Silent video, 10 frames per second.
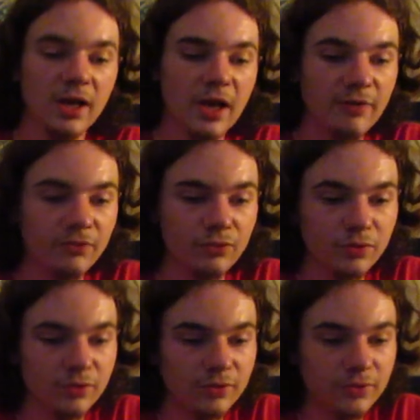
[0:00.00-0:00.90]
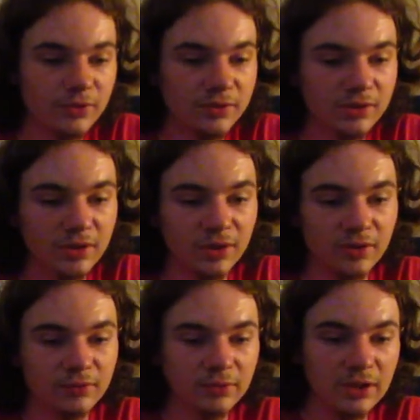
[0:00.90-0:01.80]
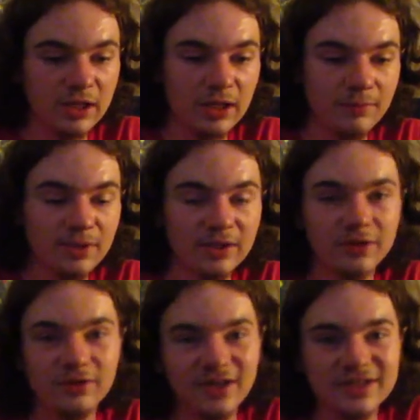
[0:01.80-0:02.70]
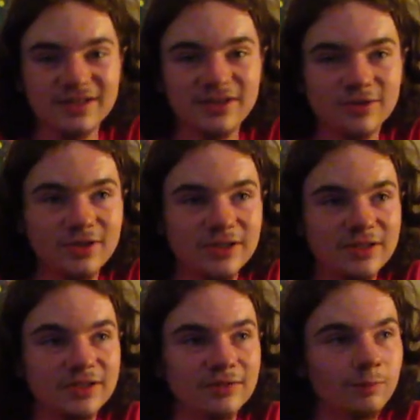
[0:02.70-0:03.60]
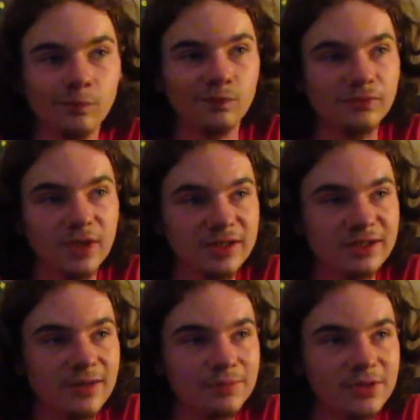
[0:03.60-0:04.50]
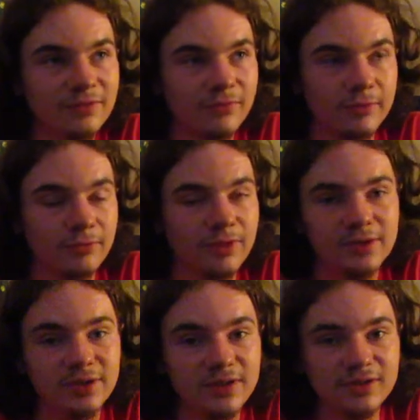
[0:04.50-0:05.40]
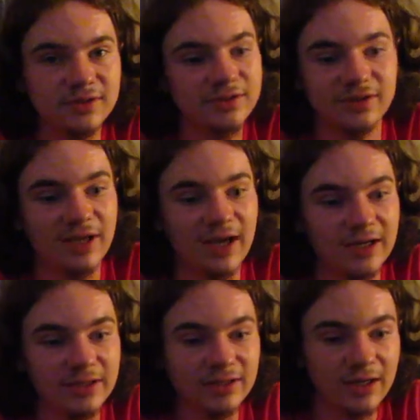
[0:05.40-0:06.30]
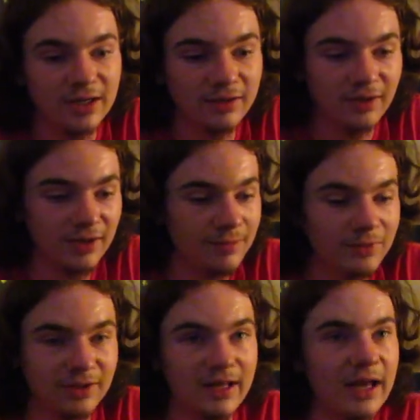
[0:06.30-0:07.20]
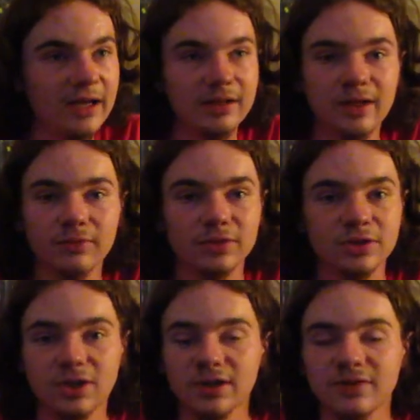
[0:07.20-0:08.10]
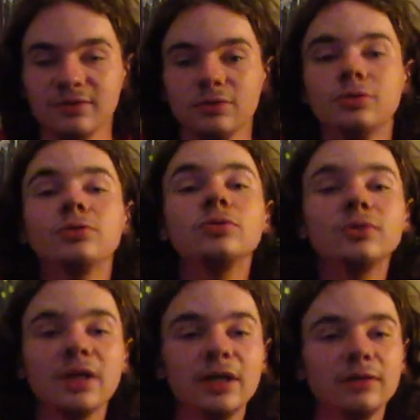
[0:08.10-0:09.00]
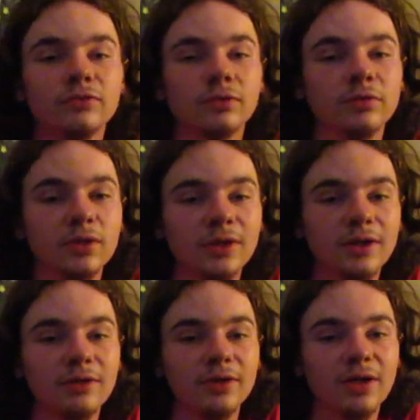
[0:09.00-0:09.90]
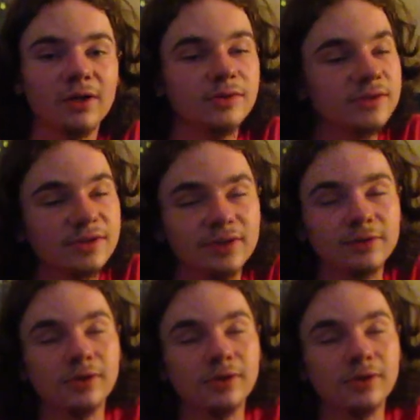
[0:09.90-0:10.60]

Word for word: have the world, you know, be a little less serious and accept it for what it is. It's a Candyland. I named it Candyland with a chance of toothache for crying out loud. So,